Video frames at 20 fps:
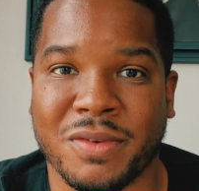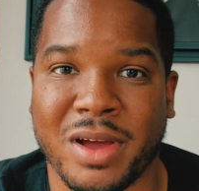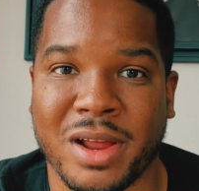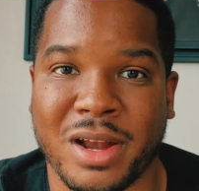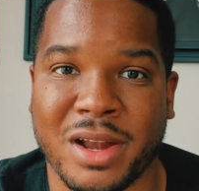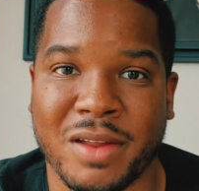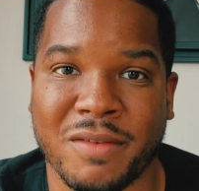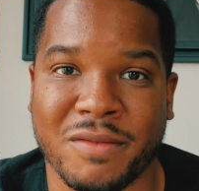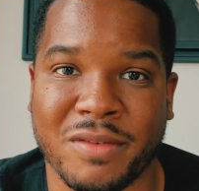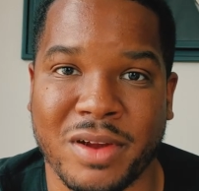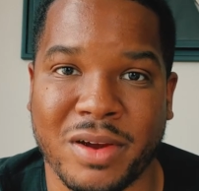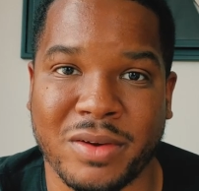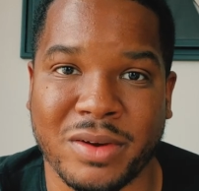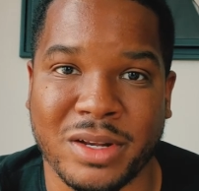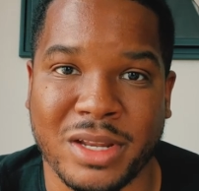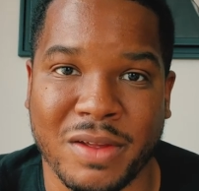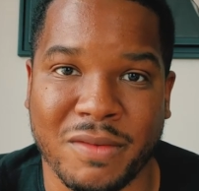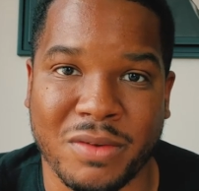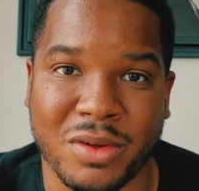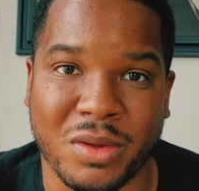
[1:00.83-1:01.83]
finding it very
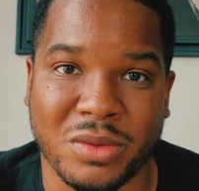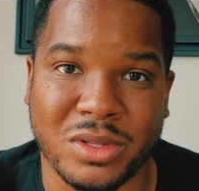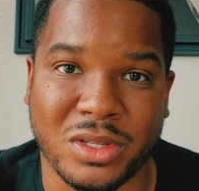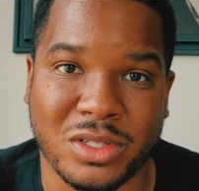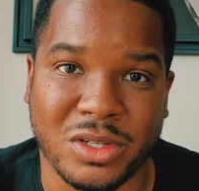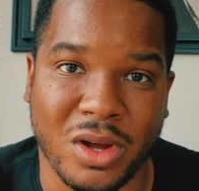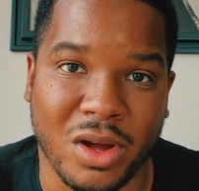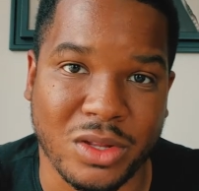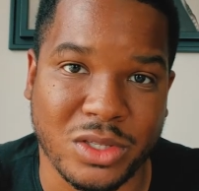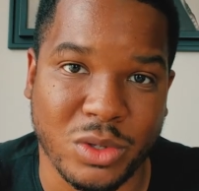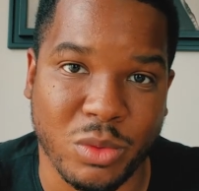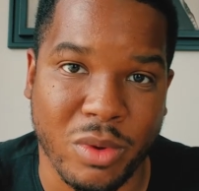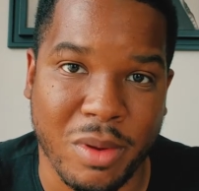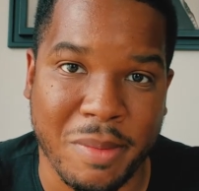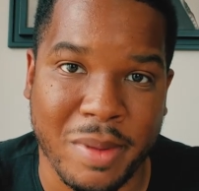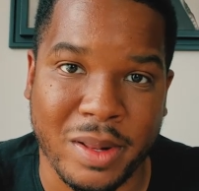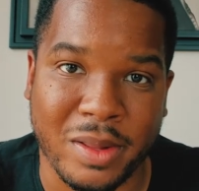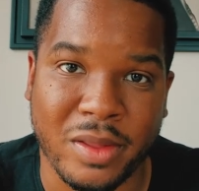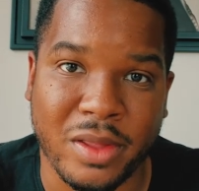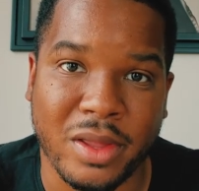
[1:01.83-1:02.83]
difficult to talk to
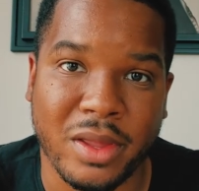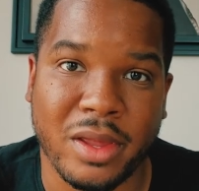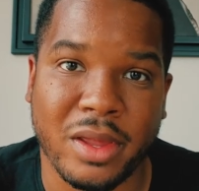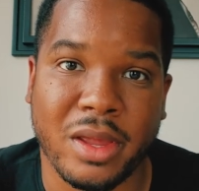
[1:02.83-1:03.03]
women.